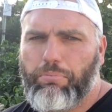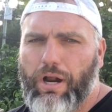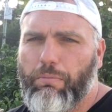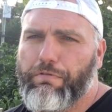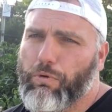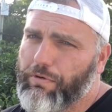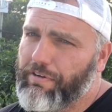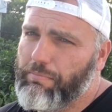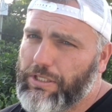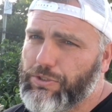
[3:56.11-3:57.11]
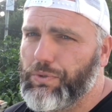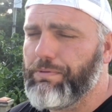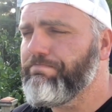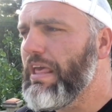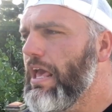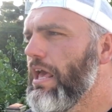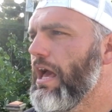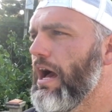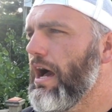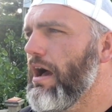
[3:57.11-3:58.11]
probably 4 to 5 months old.
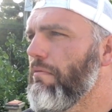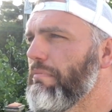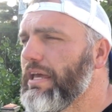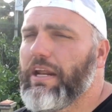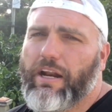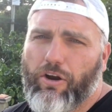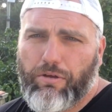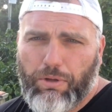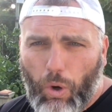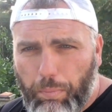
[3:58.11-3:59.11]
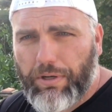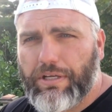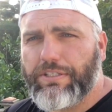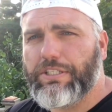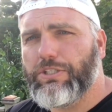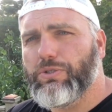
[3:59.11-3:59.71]
It had already been opened because I